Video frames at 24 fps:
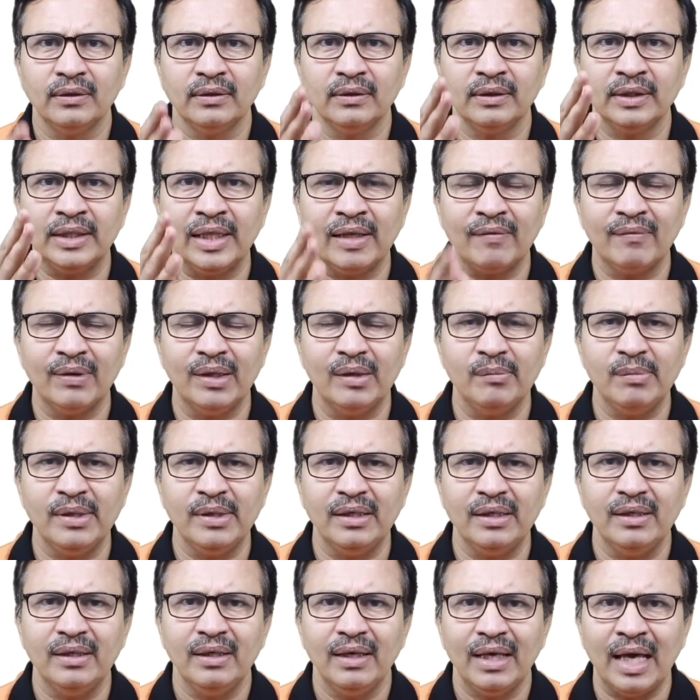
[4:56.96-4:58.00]
there will
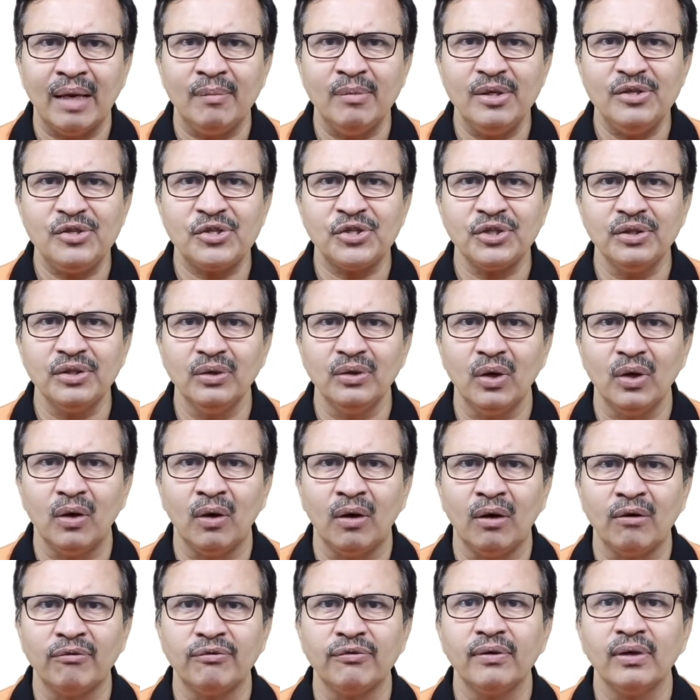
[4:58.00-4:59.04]
be emission
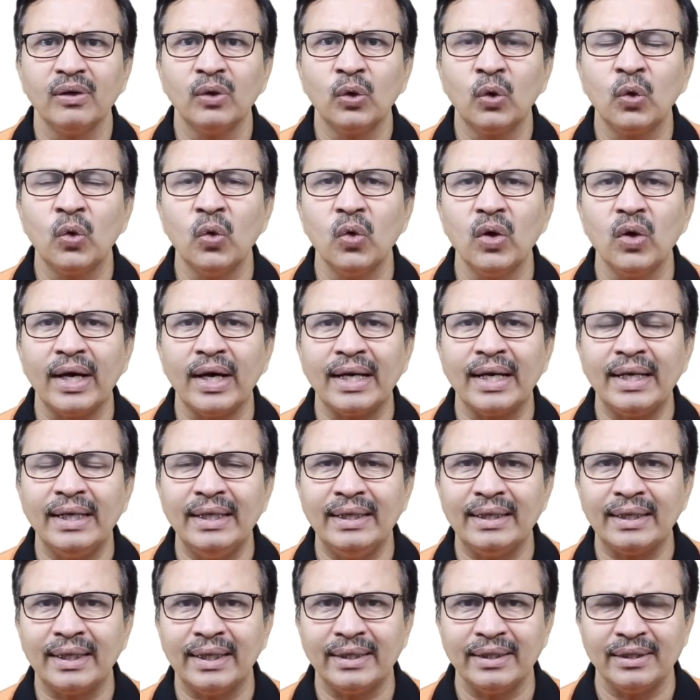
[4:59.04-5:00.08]
of coherent
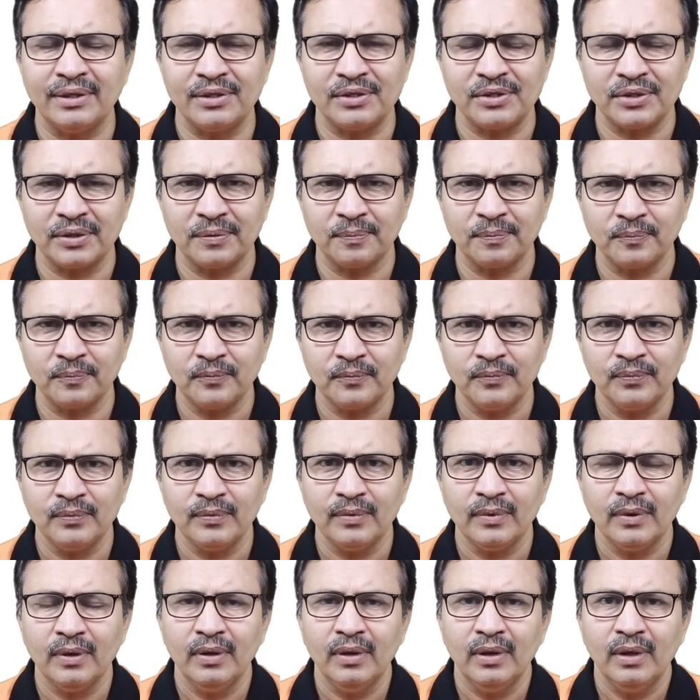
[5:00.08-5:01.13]
radiation.
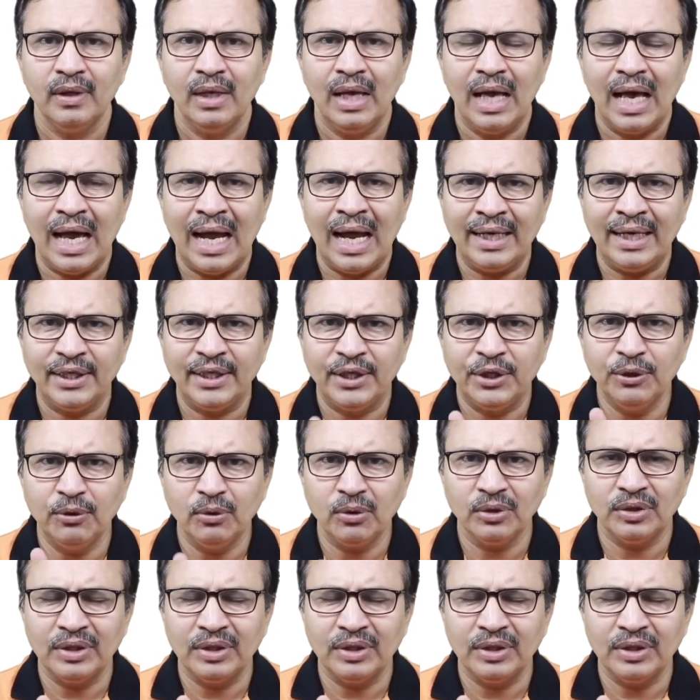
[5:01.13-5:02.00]
And due to